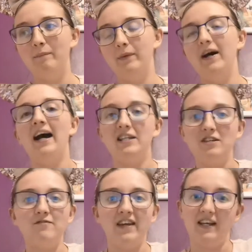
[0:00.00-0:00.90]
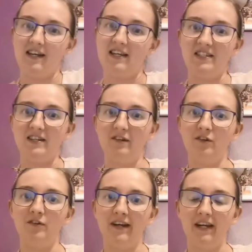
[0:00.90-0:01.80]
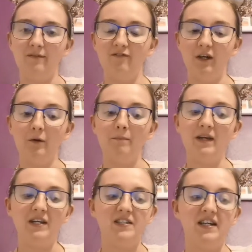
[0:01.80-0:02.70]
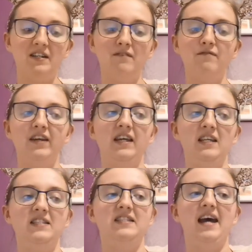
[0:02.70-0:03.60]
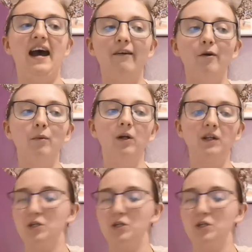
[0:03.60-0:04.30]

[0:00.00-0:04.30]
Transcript: But I do think it is an underrated film because I don't think it's terrible.